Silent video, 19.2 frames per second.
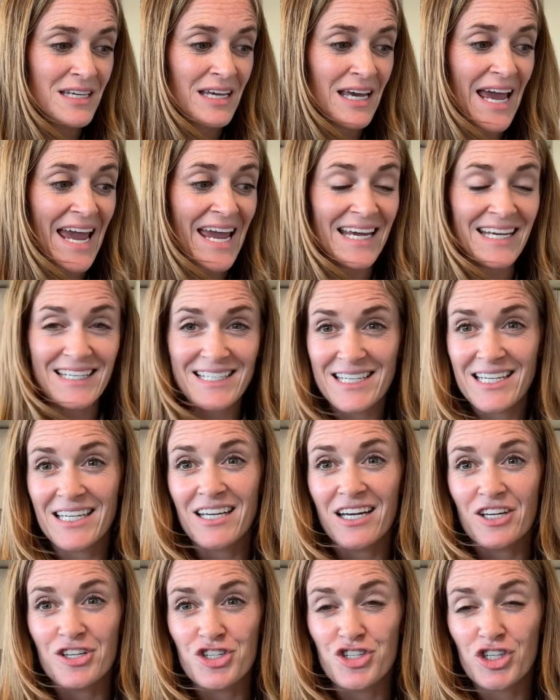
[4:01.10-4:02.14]

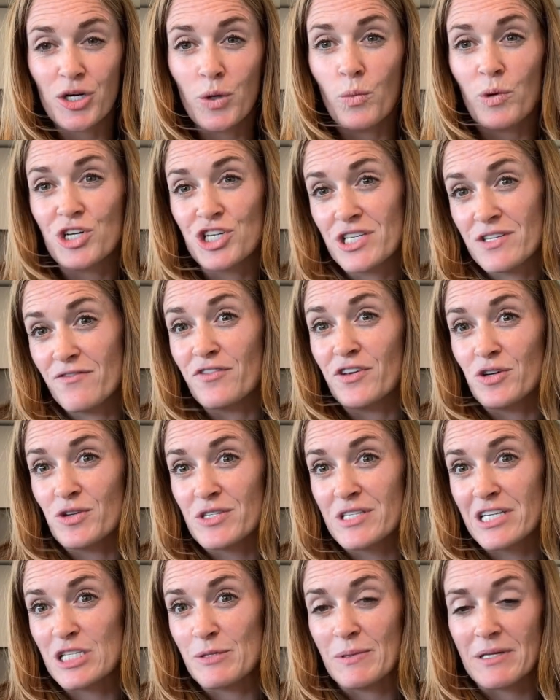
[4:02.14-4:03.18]
1,800, which feels
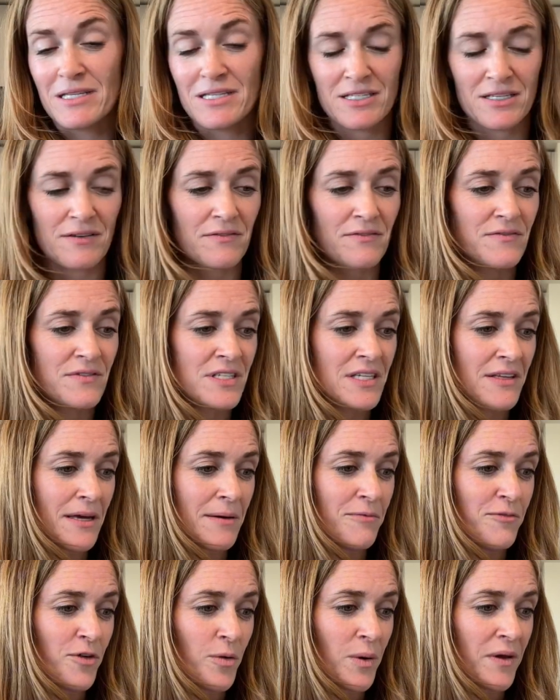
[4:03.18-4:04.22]
expensive to them
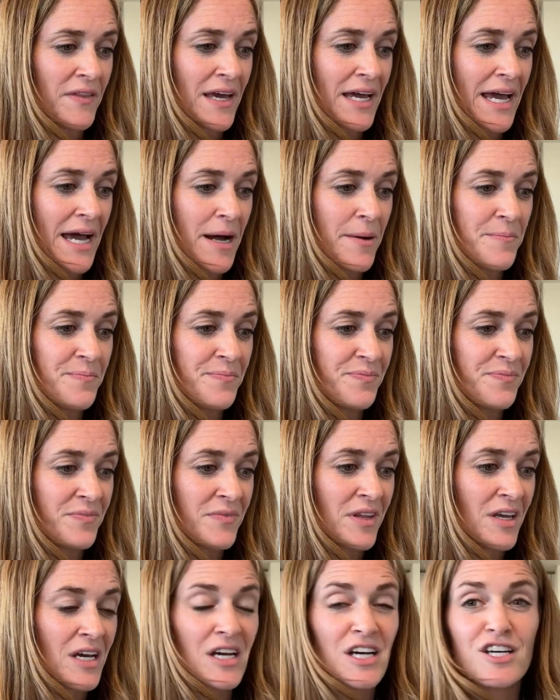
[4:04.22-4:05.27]
for what they get.
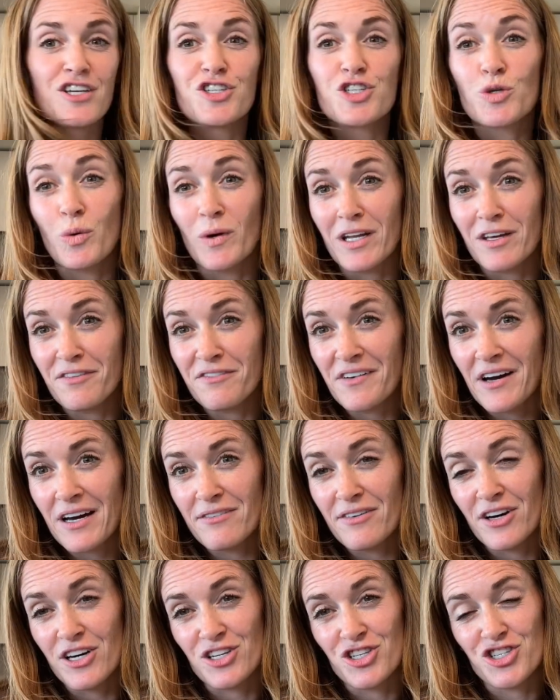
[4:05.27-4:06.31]

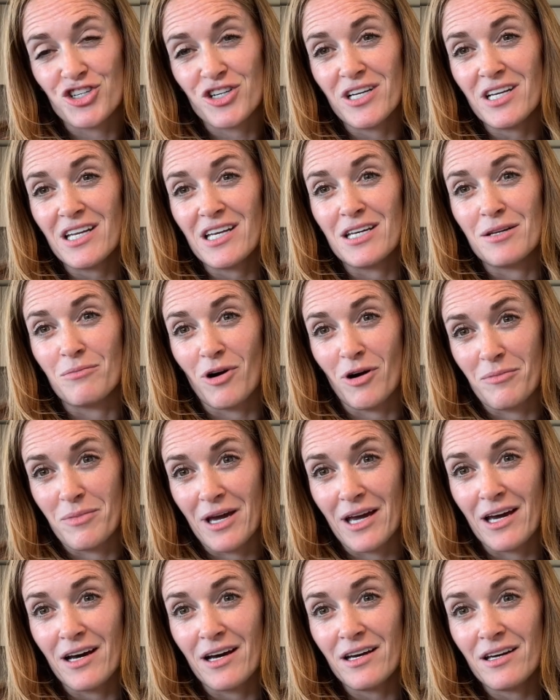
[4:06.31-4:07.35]
2,500 in
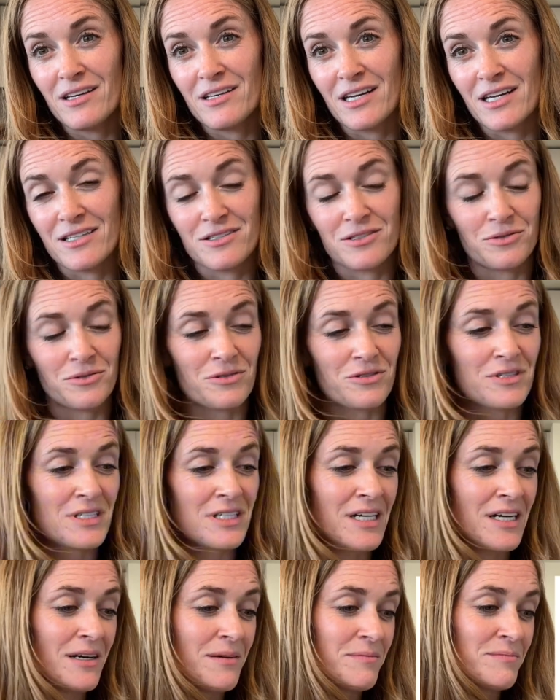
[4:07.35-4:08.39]
Marbella in Andalusia.